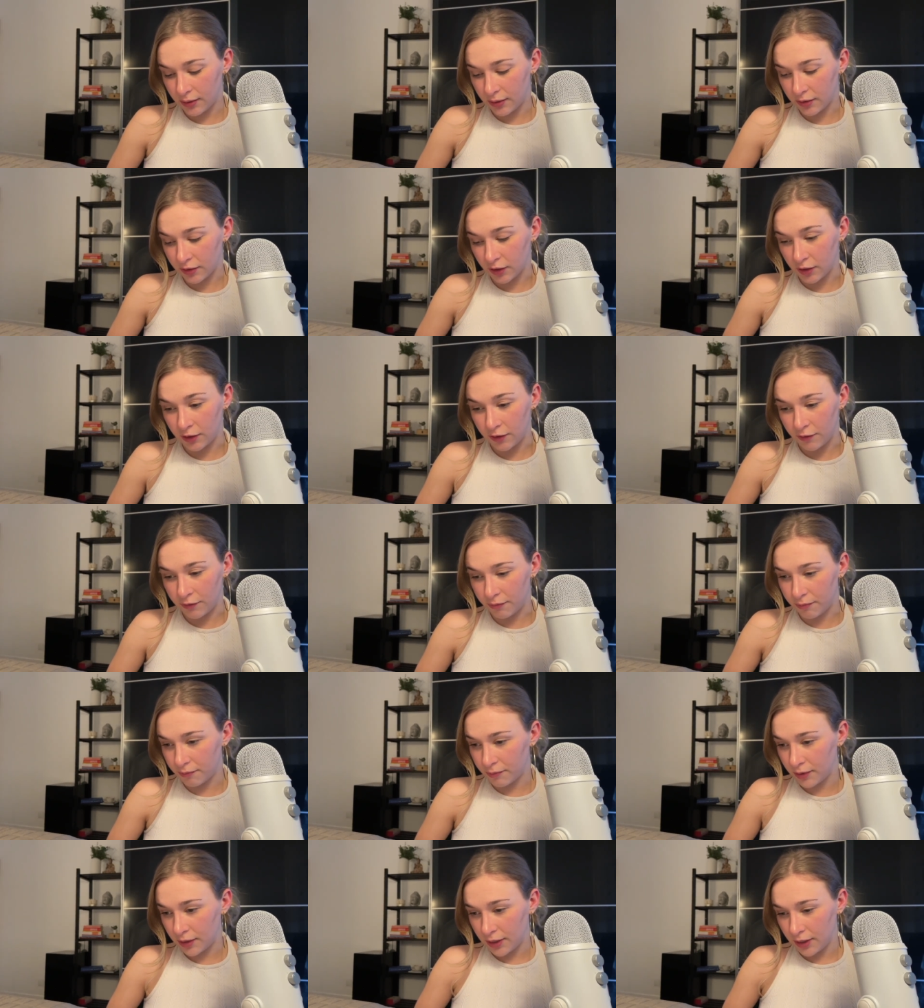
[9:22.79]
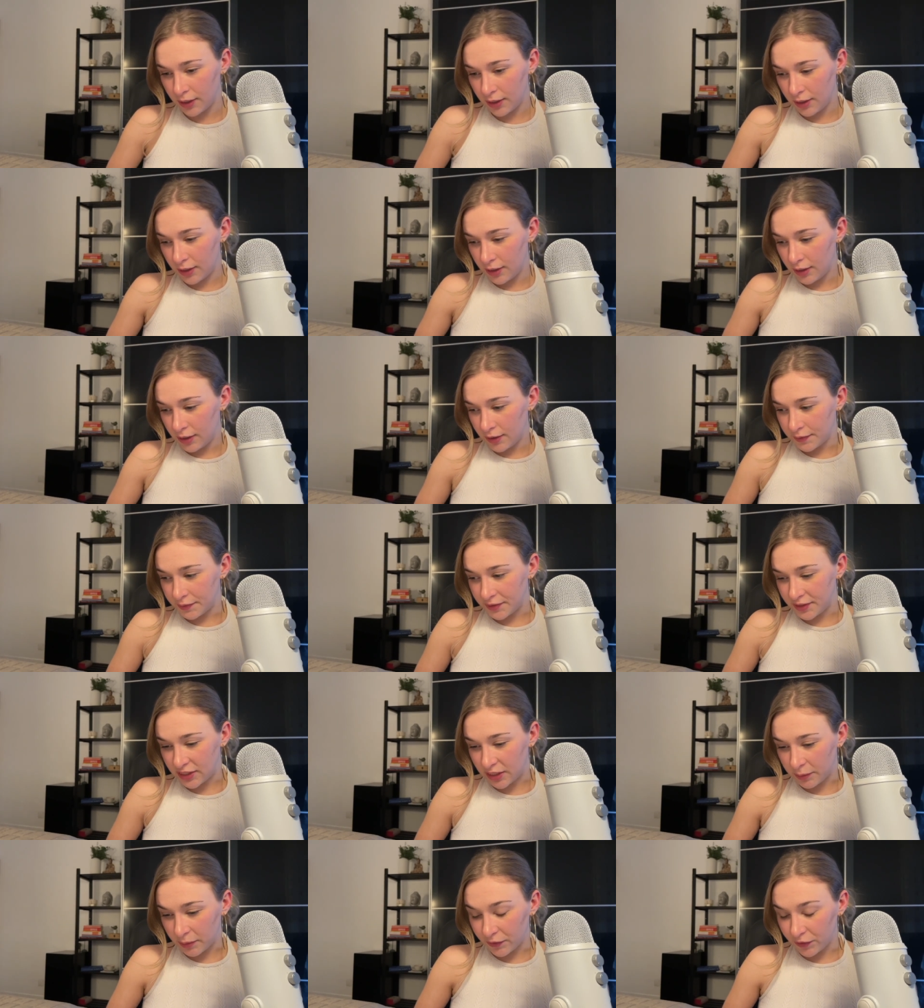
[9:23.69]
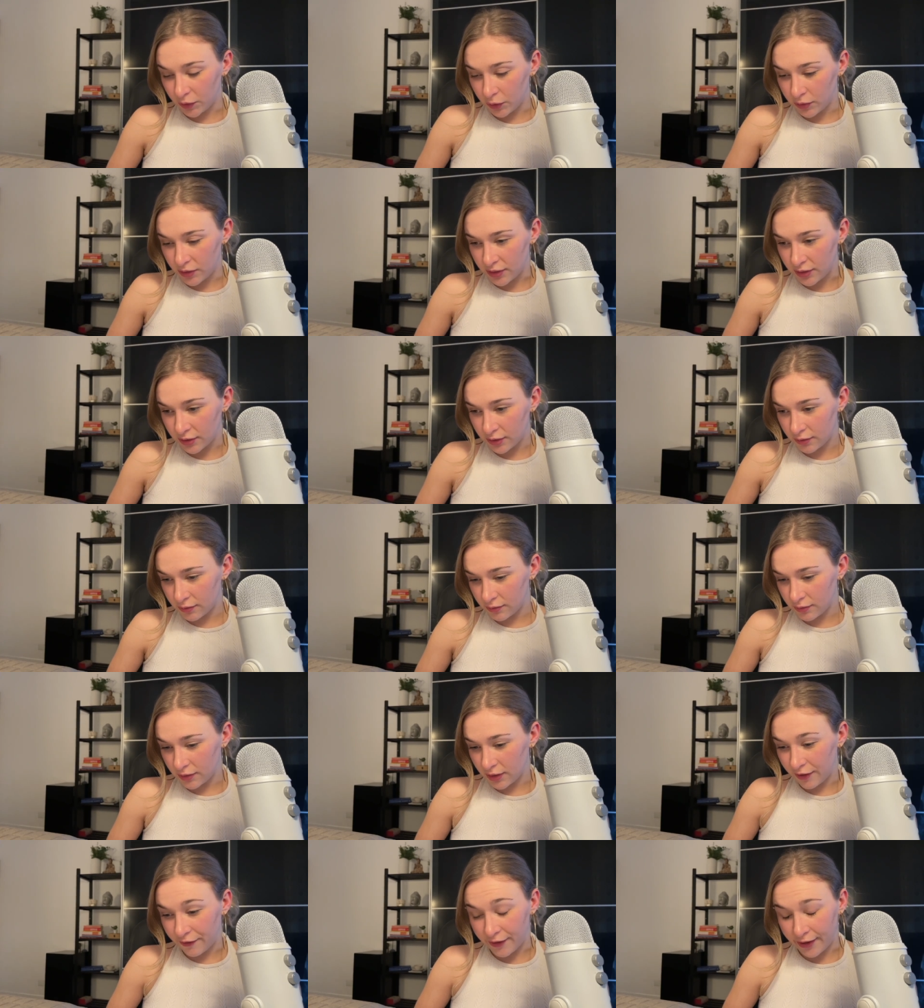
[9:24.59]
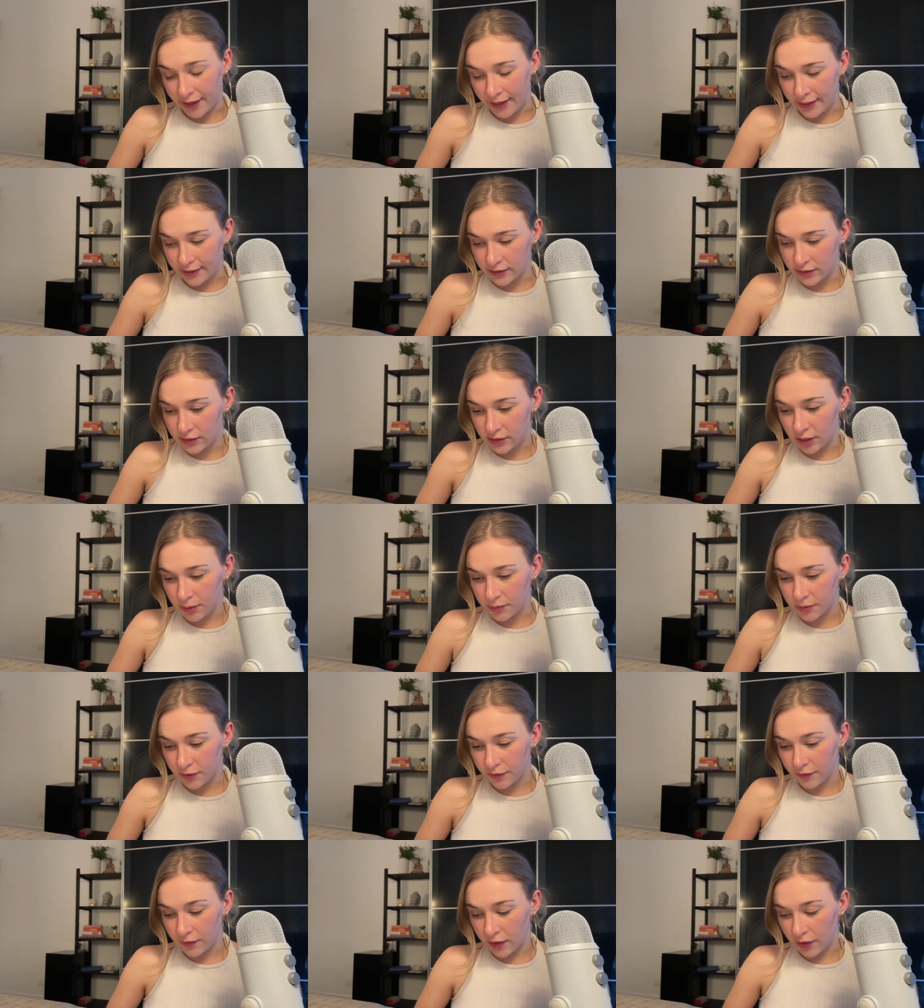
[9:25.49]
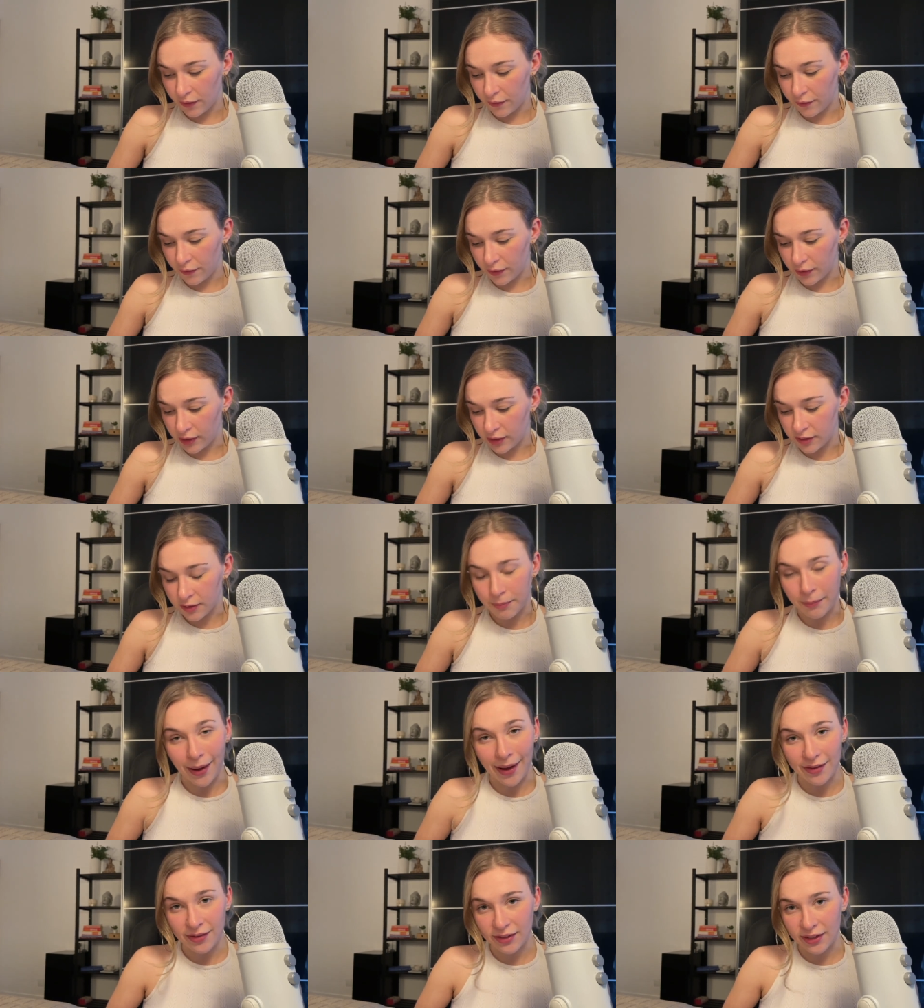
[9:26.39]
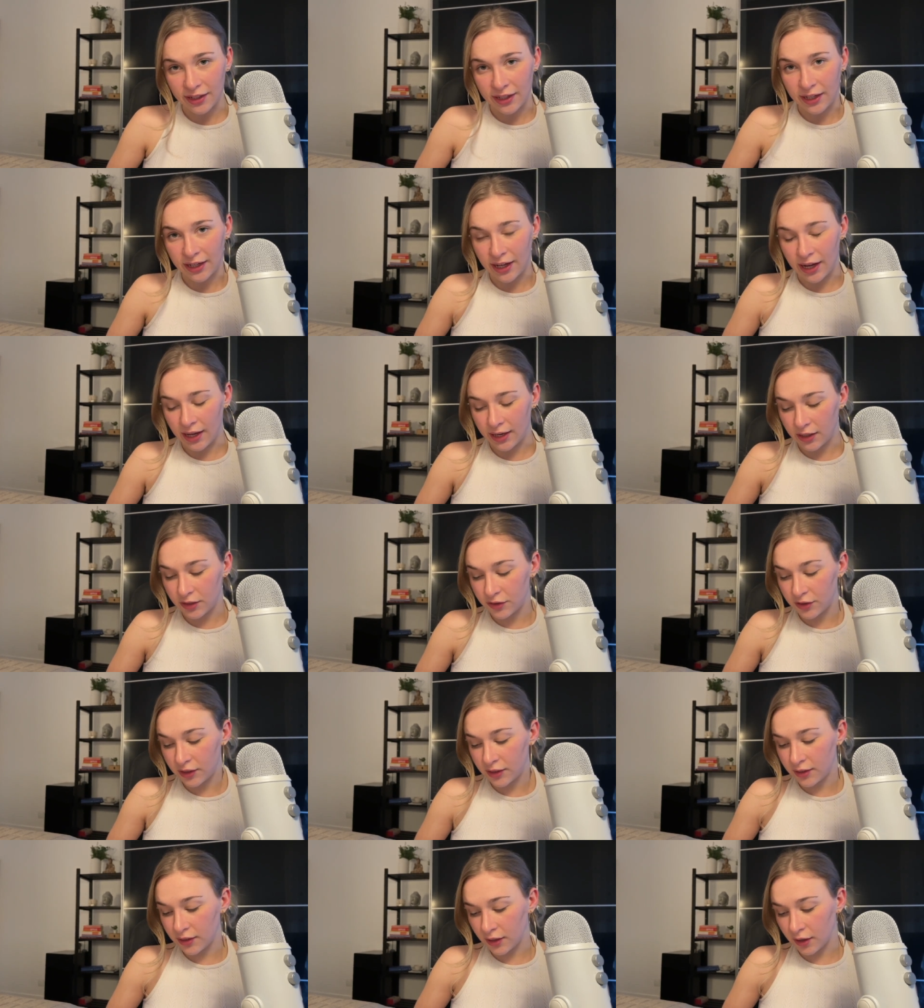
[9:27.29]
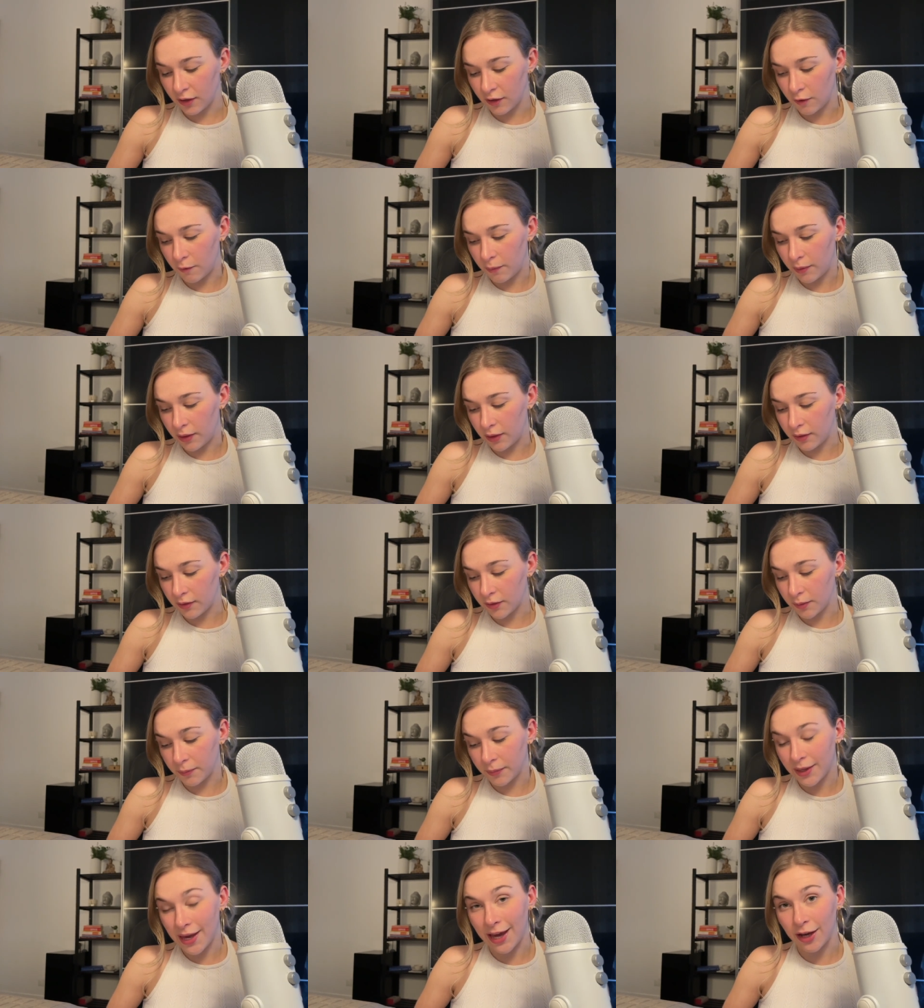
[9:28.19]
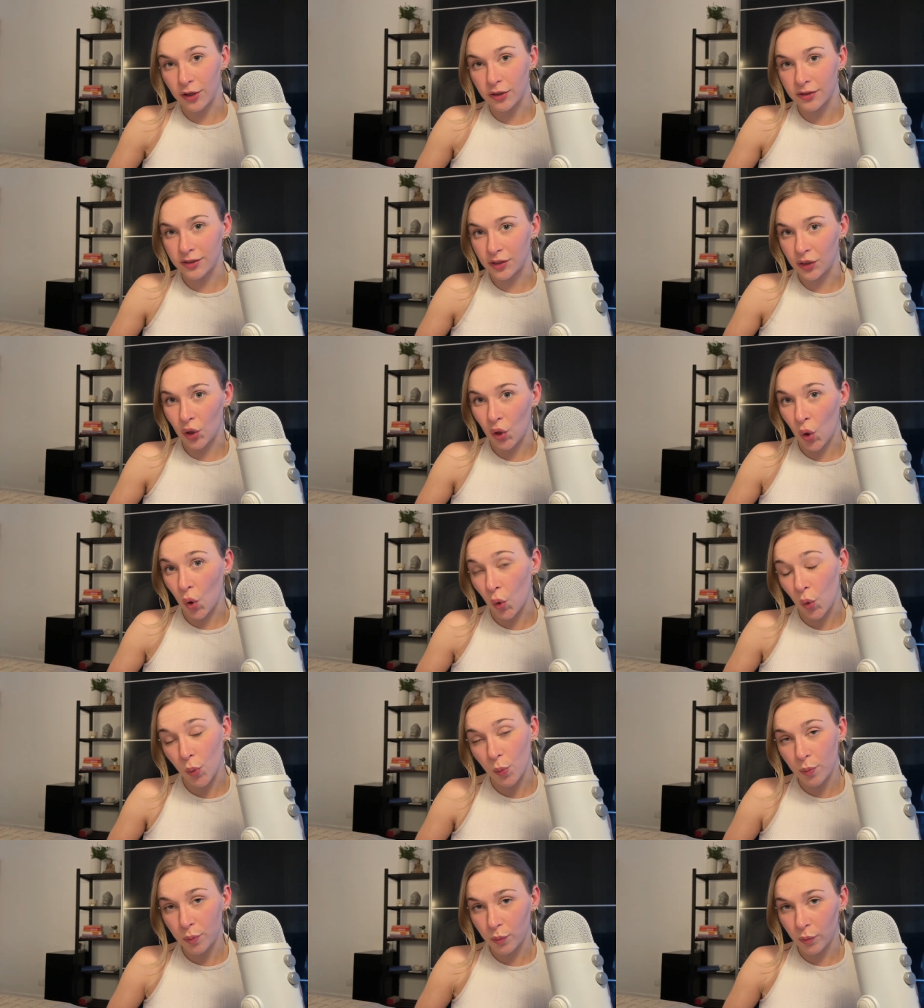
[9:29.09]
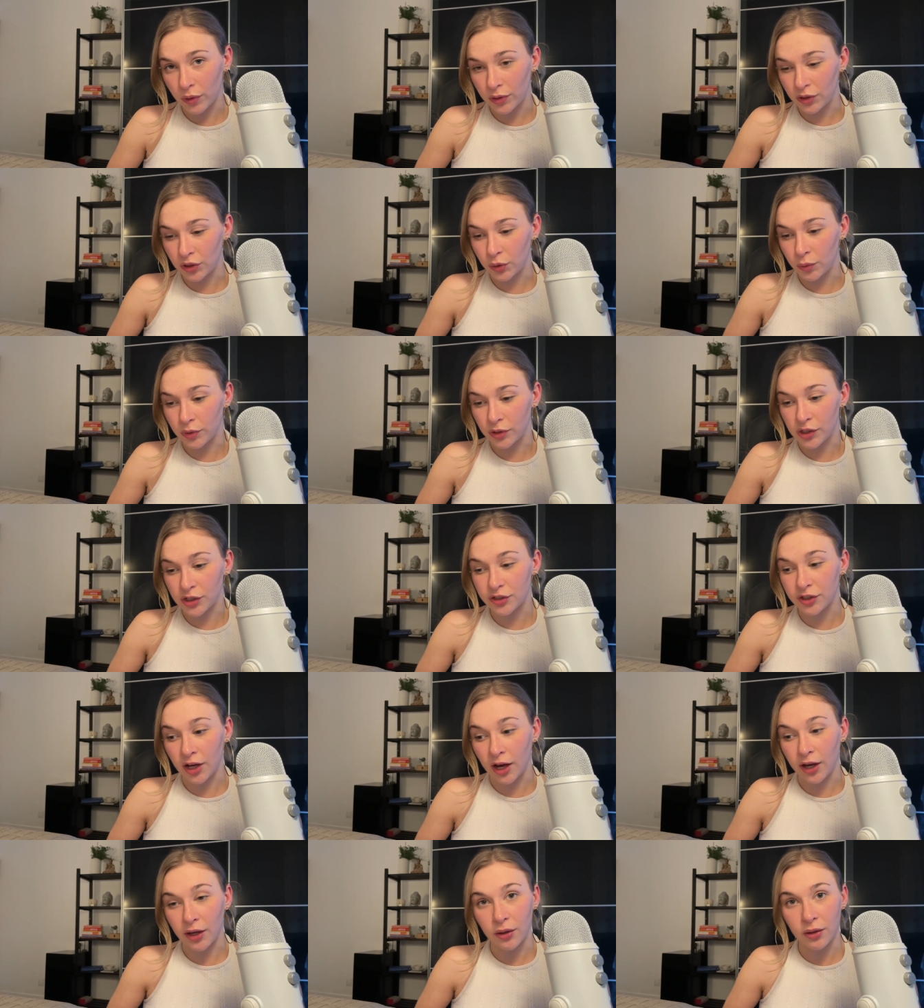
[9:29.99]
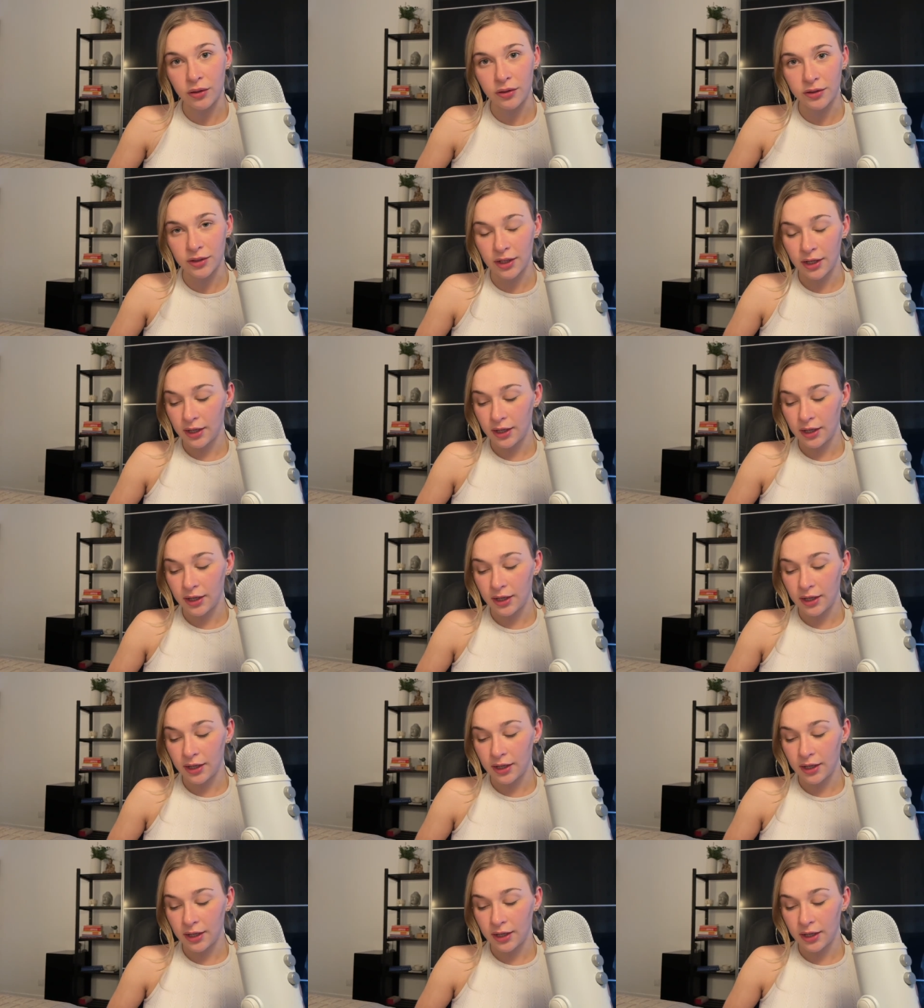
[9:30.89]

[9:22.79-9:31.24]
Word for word: This could have, for some of you, this if it is in terms of love and it's a masculine energy, there could have been some chaos in the home when you were a child